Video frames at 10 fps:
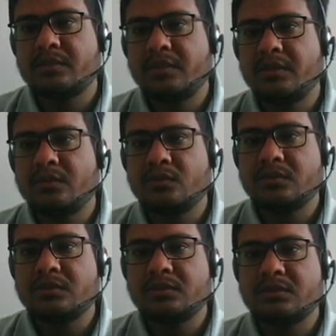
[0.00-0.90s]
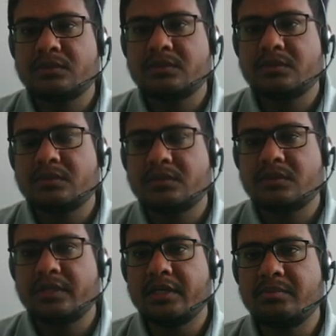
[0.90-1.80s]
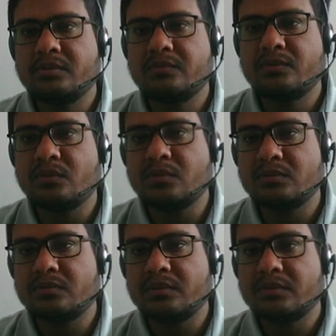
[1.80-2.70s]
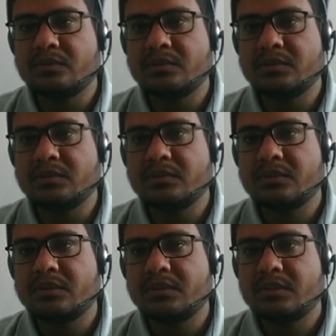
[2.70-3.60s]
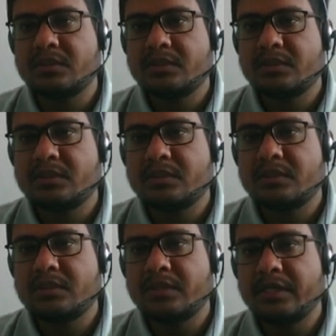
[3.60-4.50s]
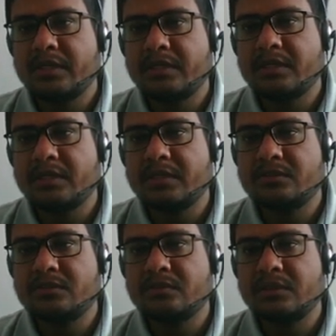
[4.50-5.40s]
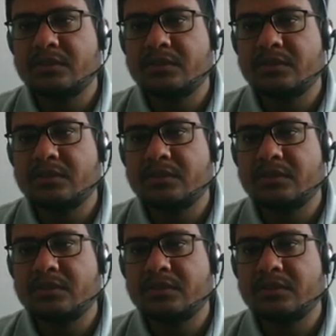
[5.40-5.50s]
into this is 3I plus 4 whole square. So this is 9I square